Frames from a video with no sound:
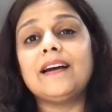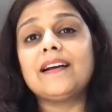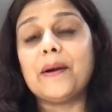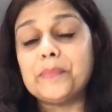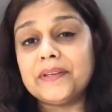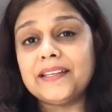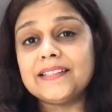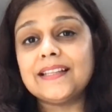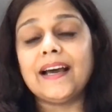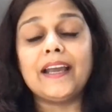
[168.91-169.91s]

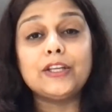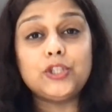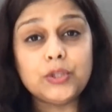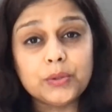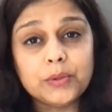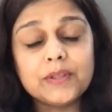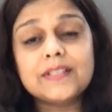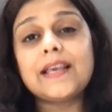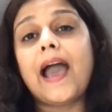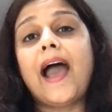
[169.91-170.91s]
companies like
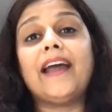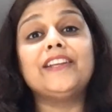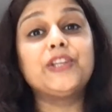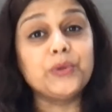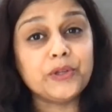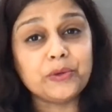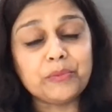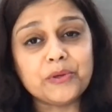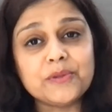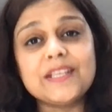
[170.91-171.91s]
Jukes and QQ
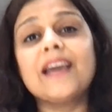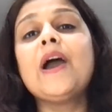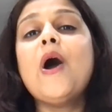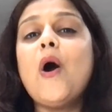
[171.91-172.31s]
Music